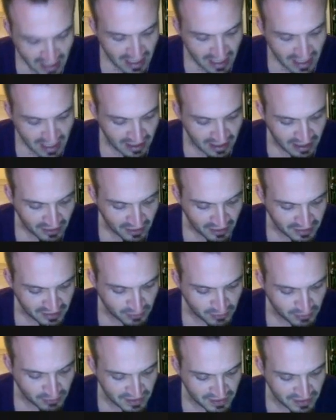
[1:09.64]
Our
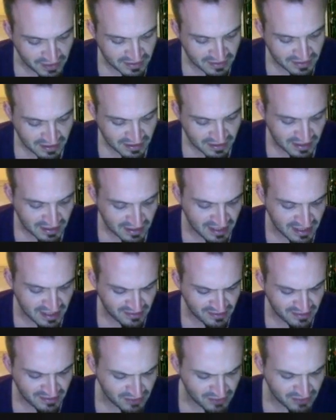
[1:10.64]
next one is this
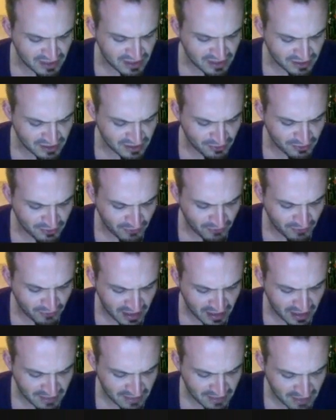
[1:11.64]

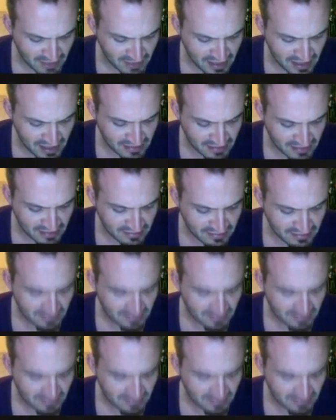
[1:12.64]
A3058.